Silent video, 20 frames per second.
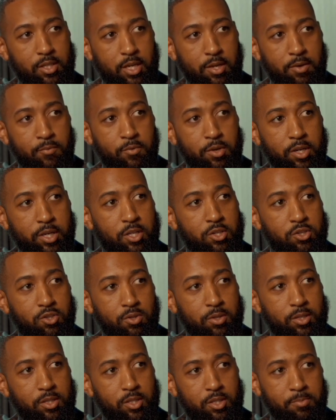I really
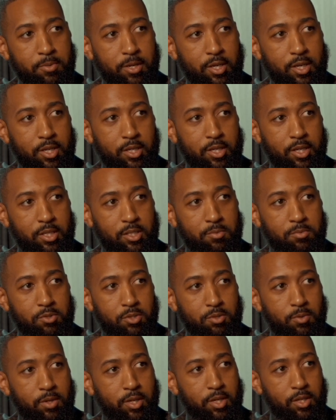enjoyed this podcast. It was
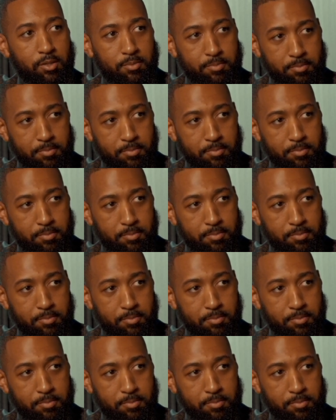great.